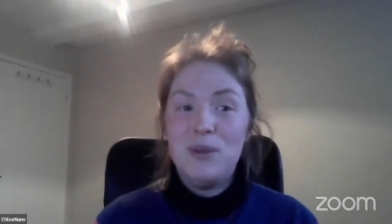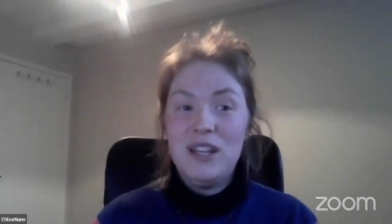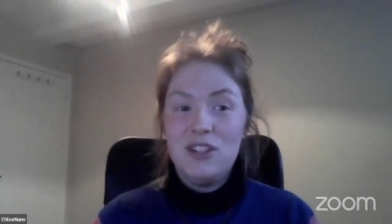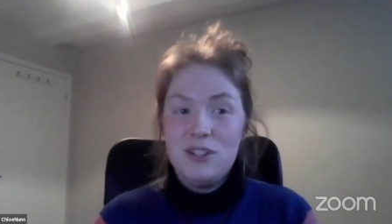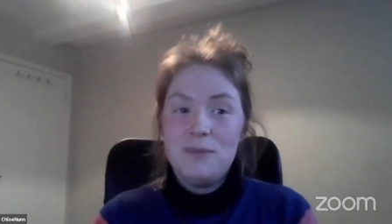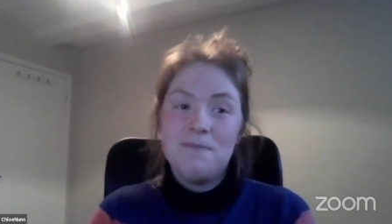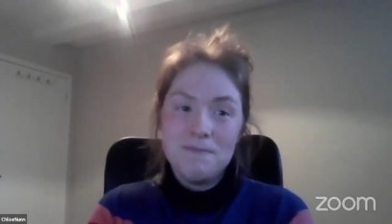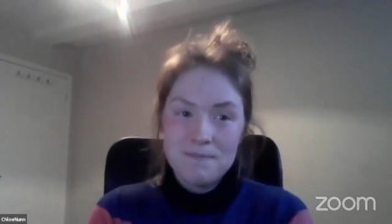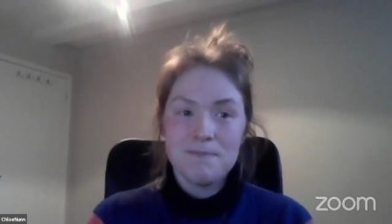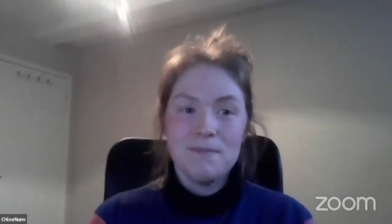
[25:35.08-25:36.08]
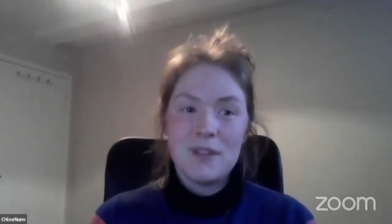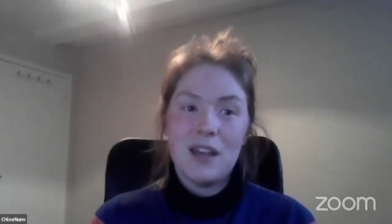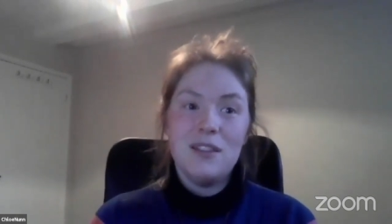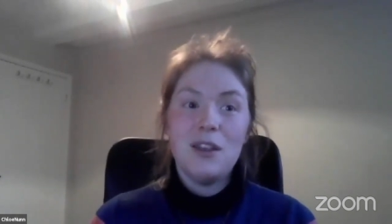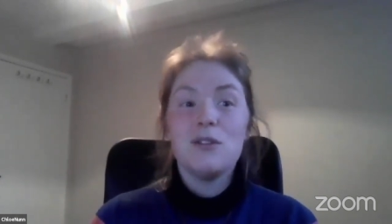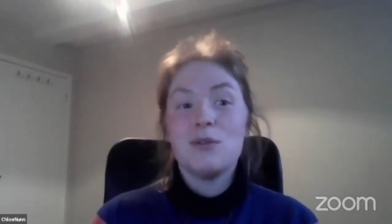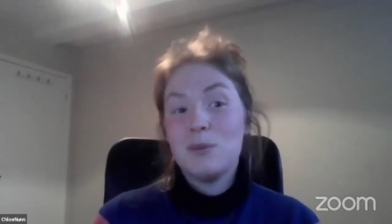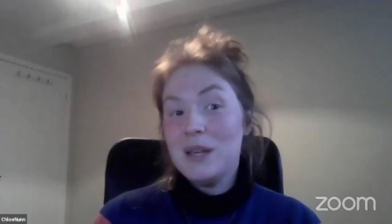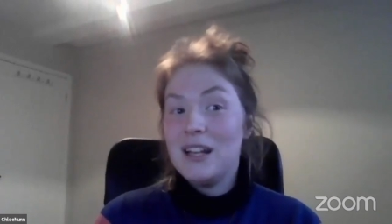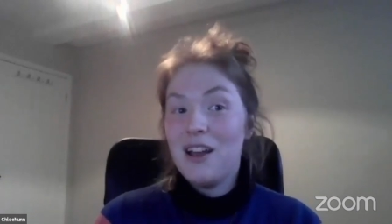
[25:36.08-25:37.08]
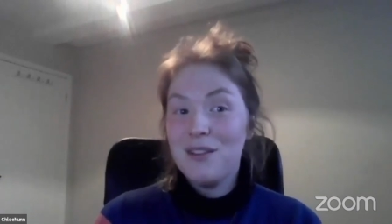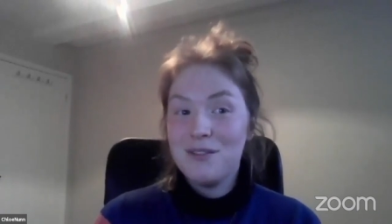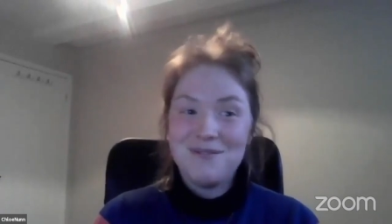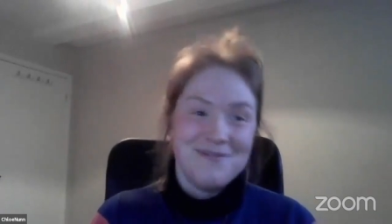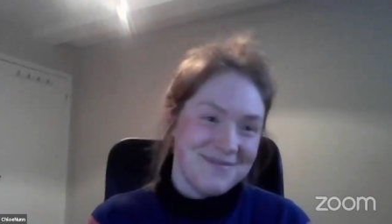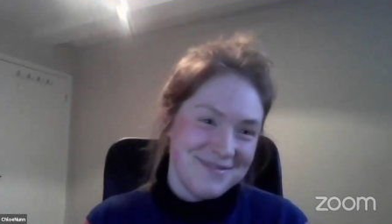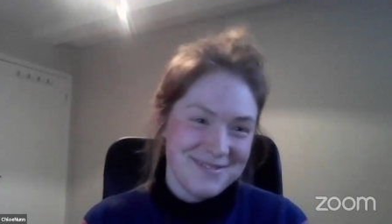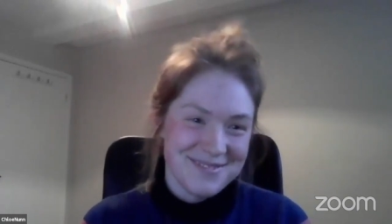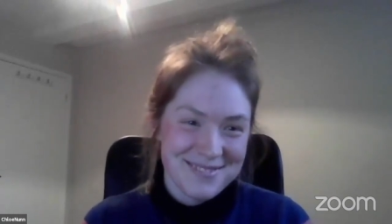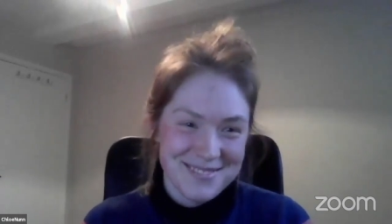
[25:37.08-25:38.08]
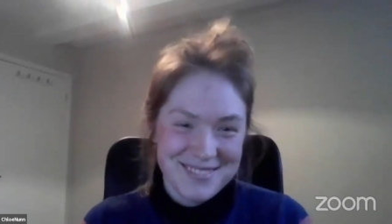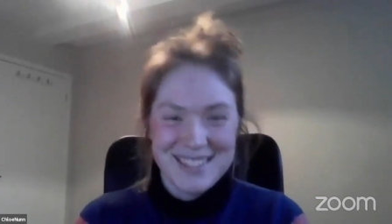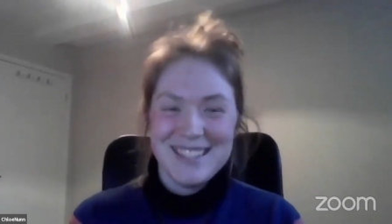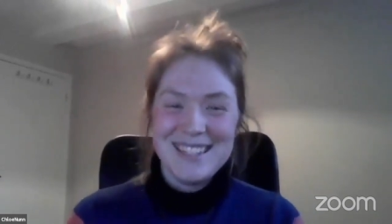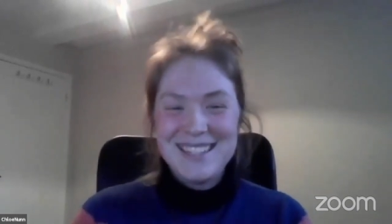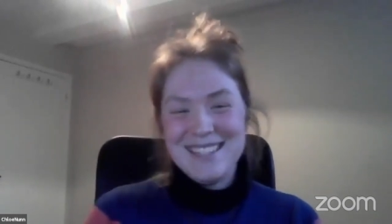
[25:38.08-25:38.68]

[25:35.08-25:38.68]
the beach. And those will be alive. There's